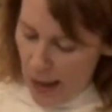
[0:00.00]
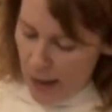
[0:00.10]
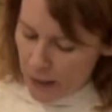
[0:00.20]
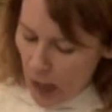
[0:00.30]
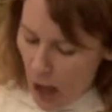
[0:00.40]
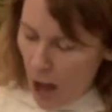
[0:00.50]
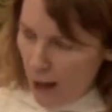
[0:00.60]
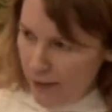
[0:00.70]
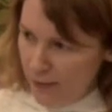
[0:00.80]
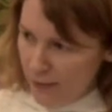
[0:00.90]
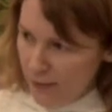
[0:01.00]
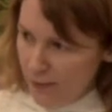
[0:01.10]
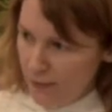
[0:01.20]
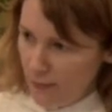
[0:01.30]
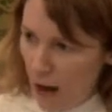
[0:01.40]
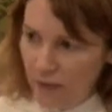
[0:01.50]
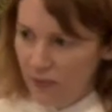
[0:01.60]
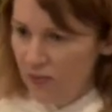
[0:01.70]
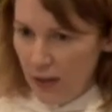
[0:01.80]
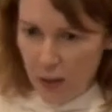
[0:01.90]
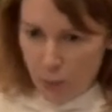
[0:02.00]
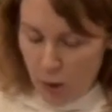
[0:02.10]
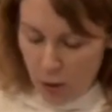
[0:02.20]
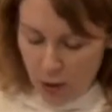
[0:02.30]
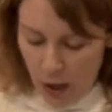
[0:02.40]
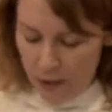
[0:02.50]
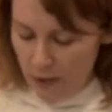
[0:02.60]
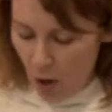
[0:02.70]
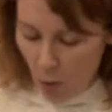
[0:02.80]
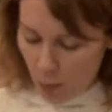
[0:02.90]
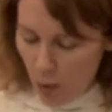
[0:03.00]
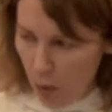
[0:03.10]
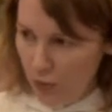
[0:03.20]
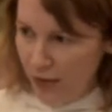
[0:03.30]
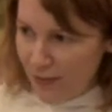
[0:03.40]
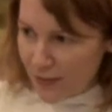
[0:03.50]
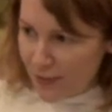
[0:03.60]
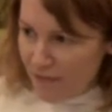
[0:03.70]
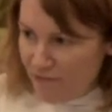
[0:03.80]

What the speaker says: And God, unseeable, unknowable, doesn't